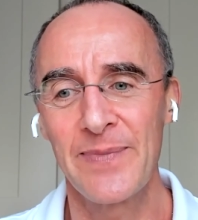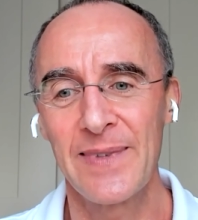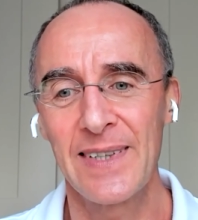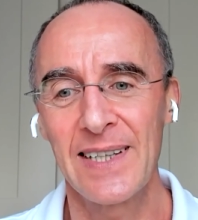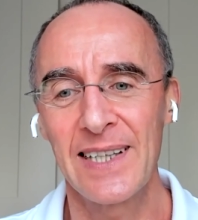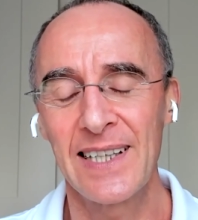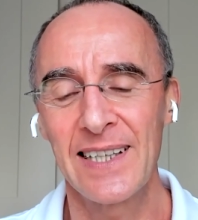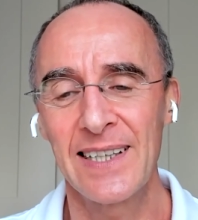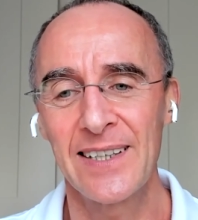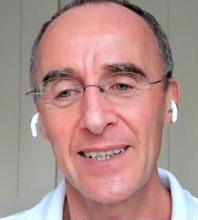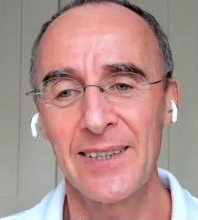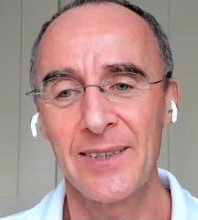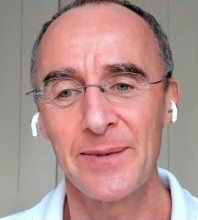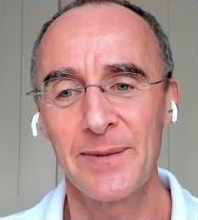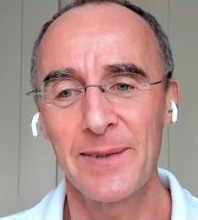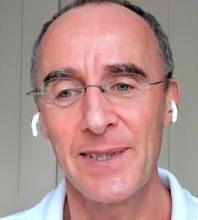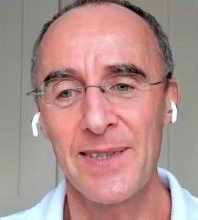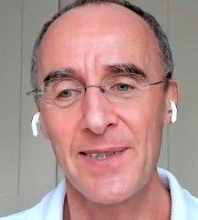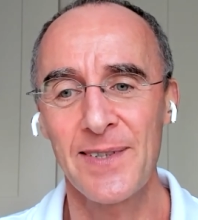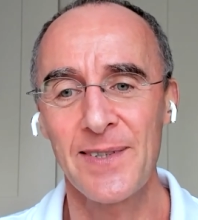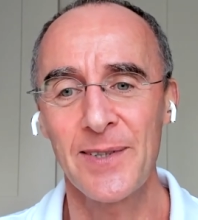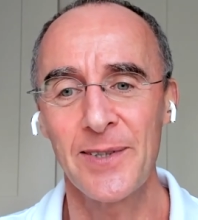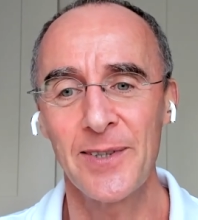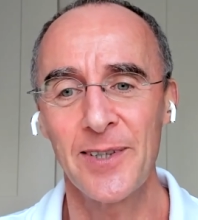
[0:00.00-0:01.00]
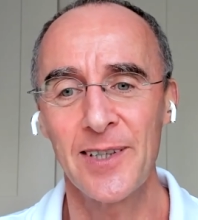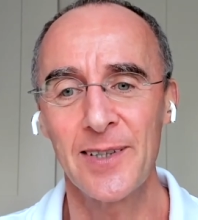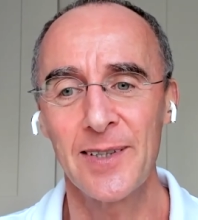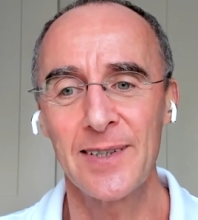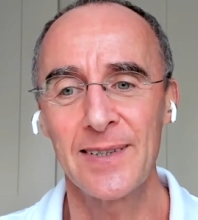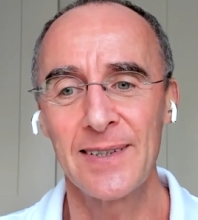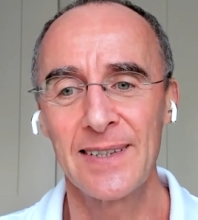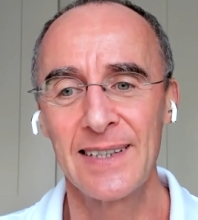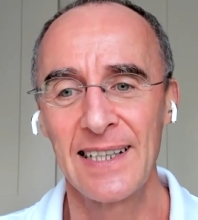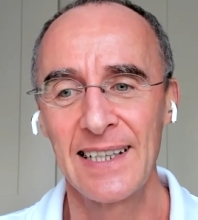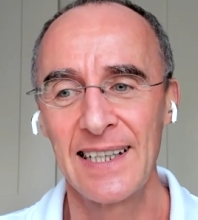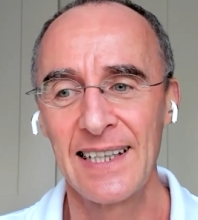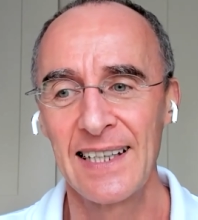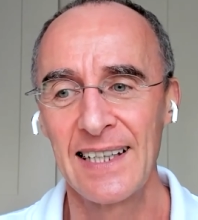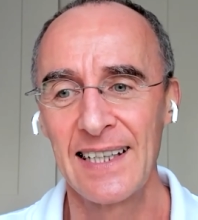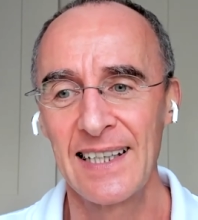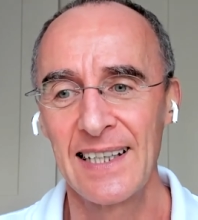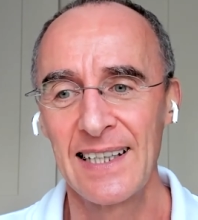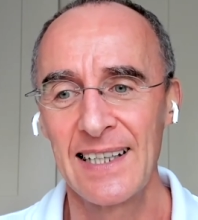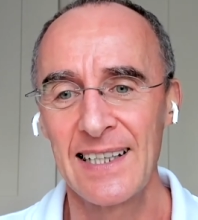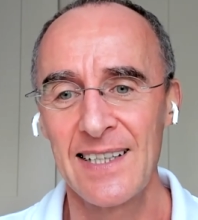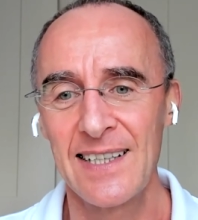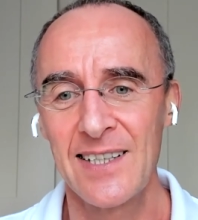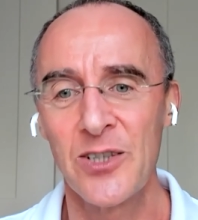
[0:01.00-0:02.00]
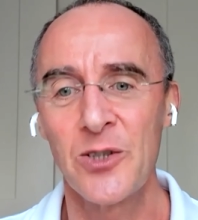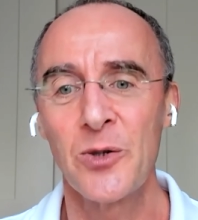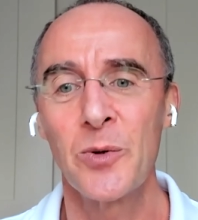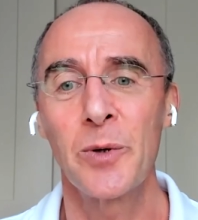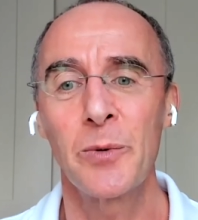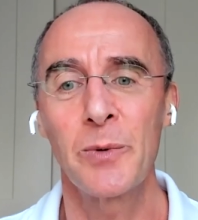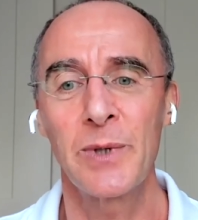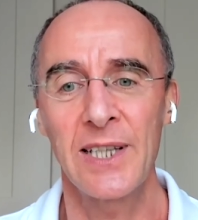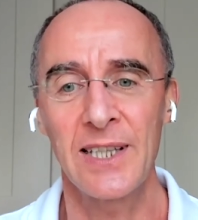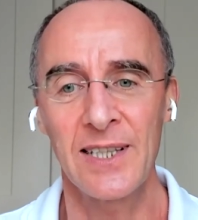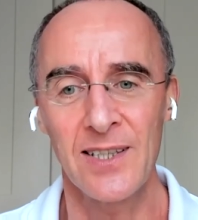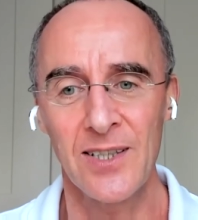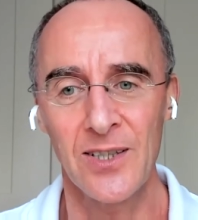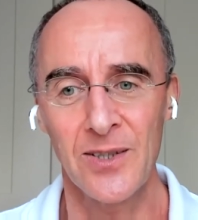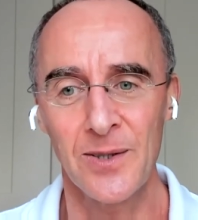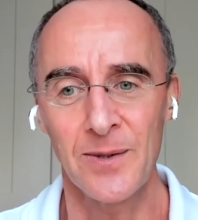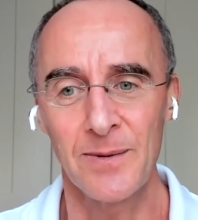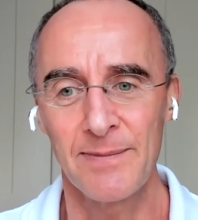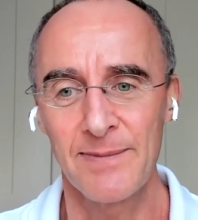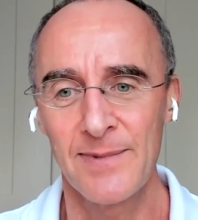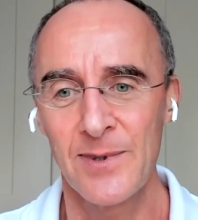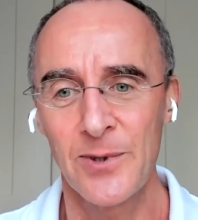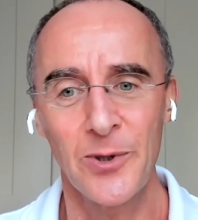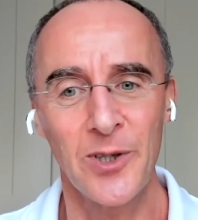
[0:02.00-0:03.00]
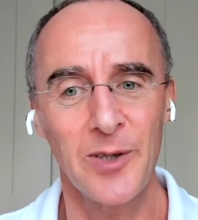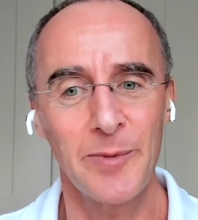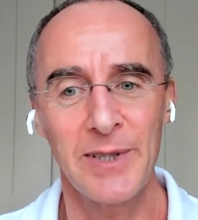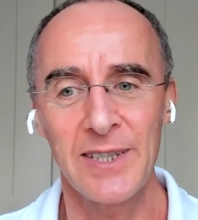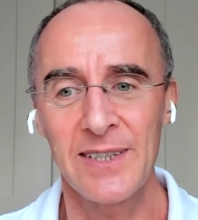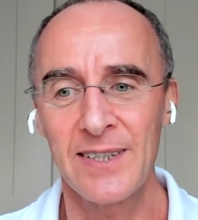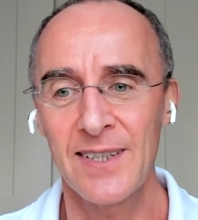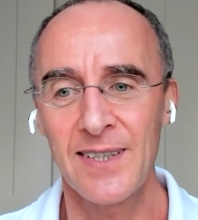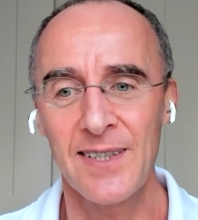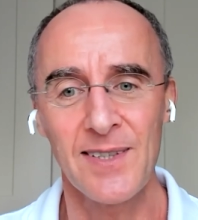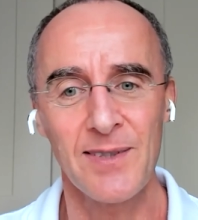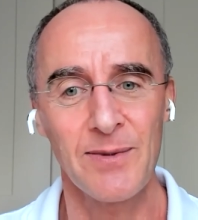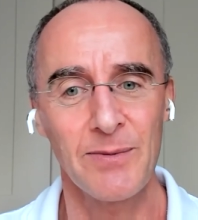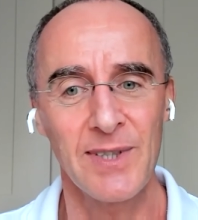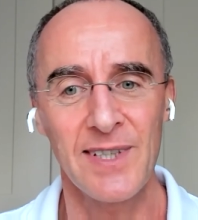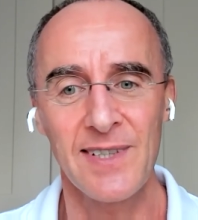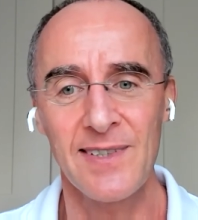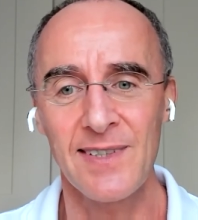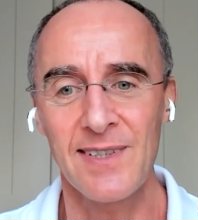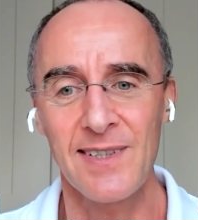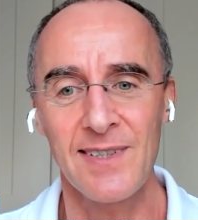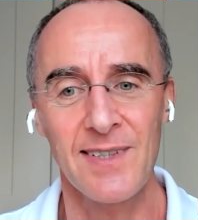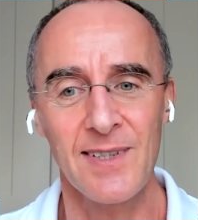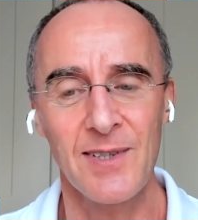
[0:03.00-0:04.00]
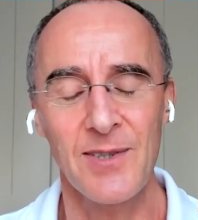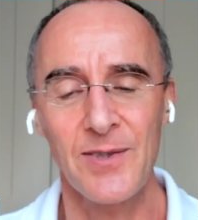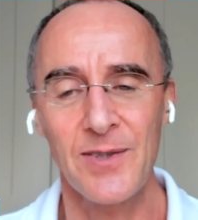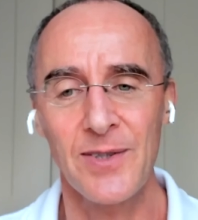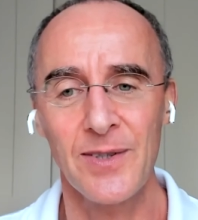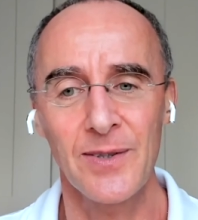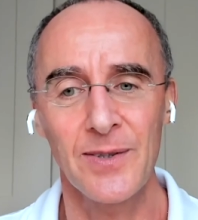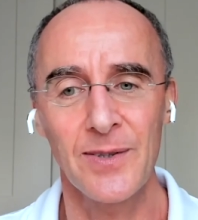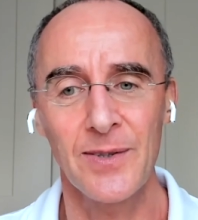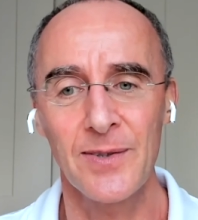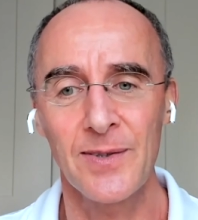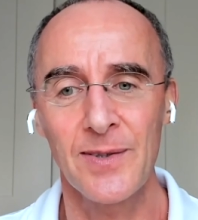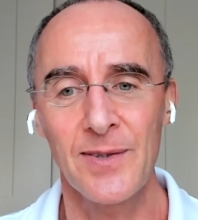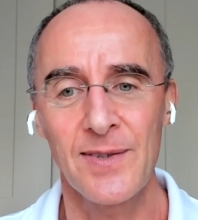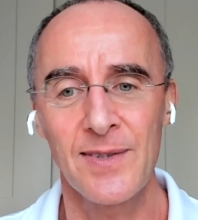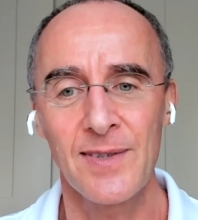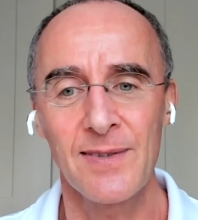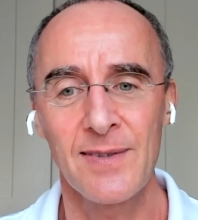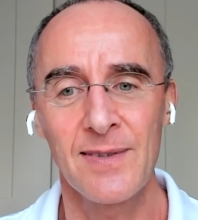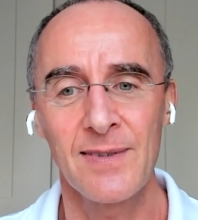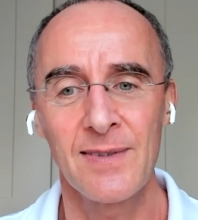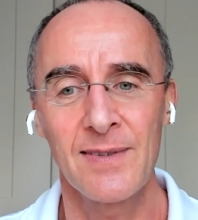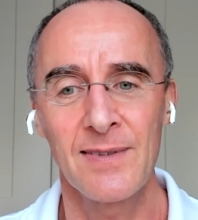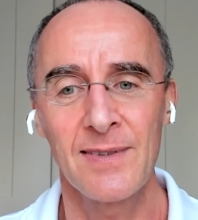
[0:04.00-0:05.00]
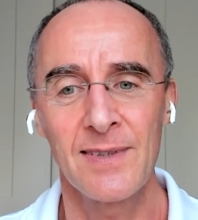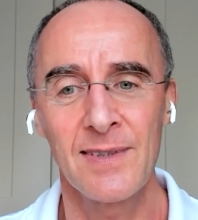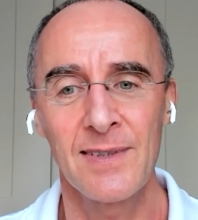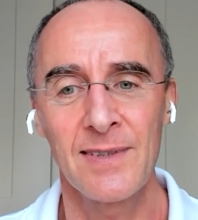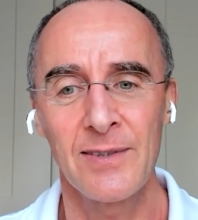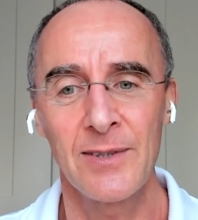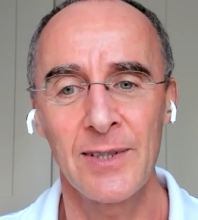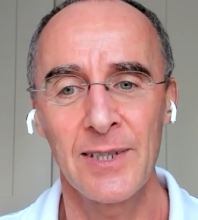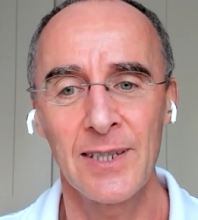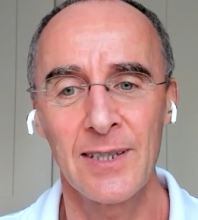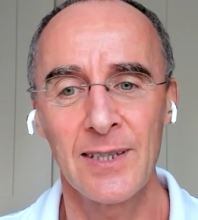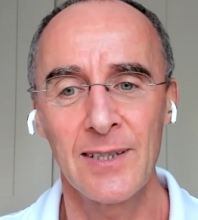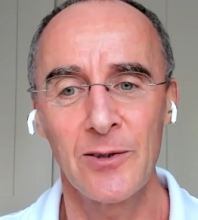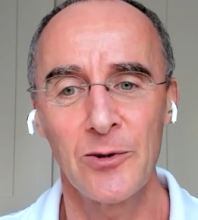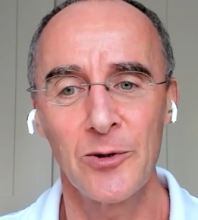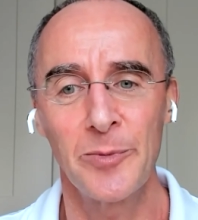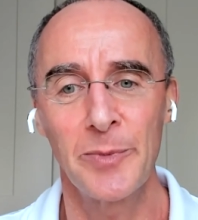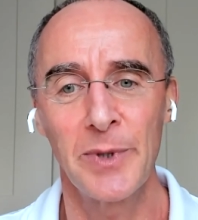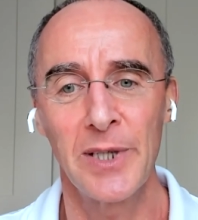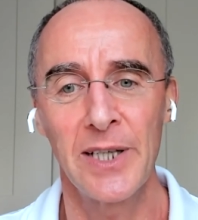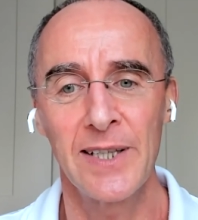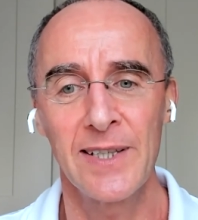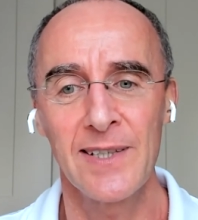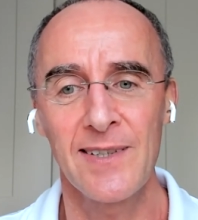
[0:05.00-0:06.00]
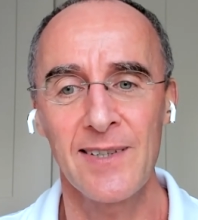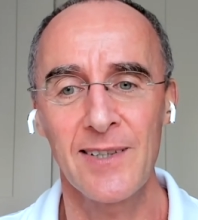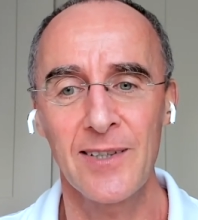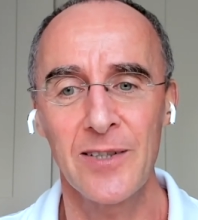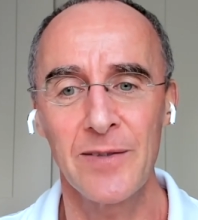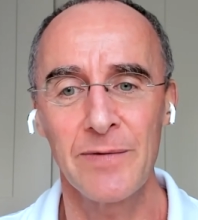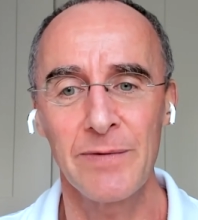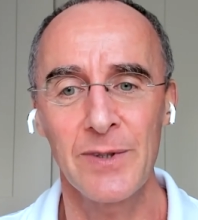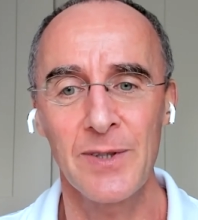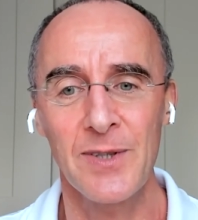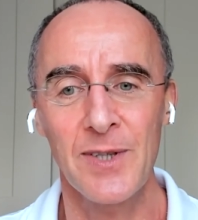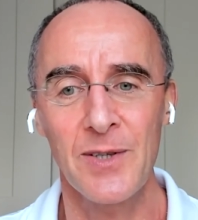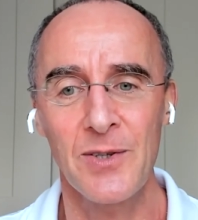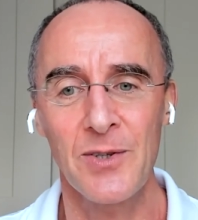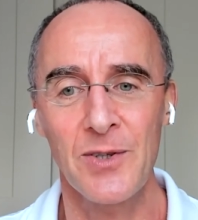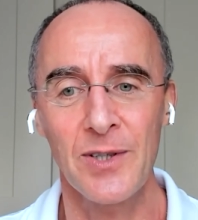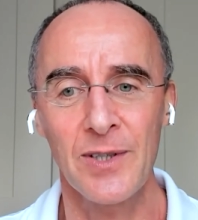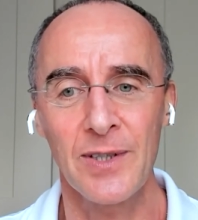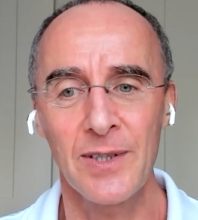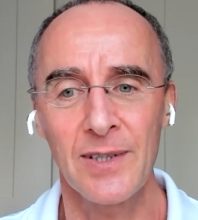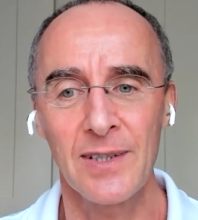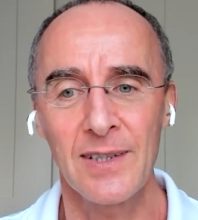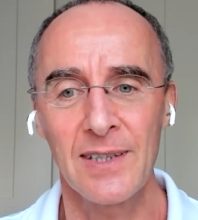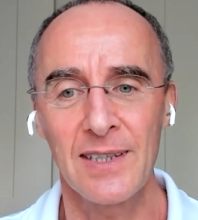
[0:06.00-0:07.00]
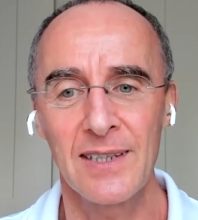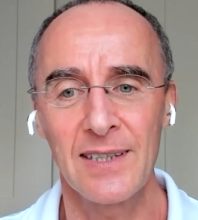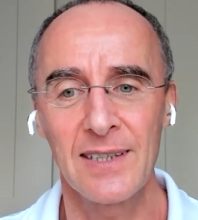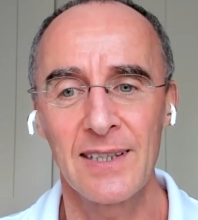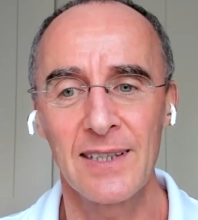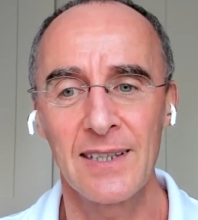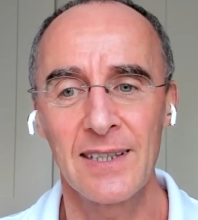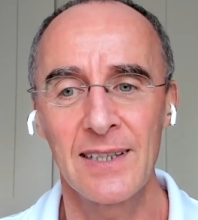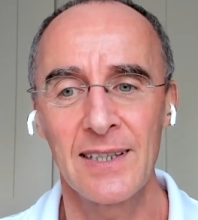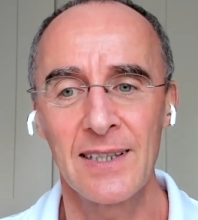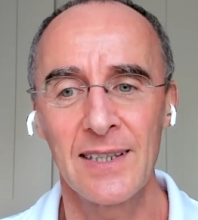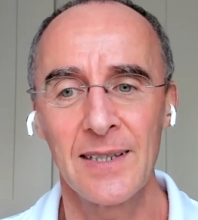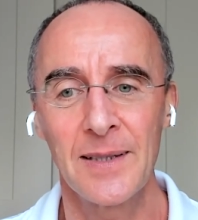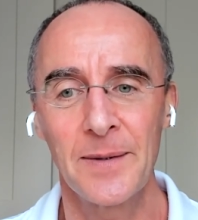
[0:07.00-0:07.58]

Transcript: You know, we just got to do what we can do, talk about this, raise these issues, try and normalize the conversation, um,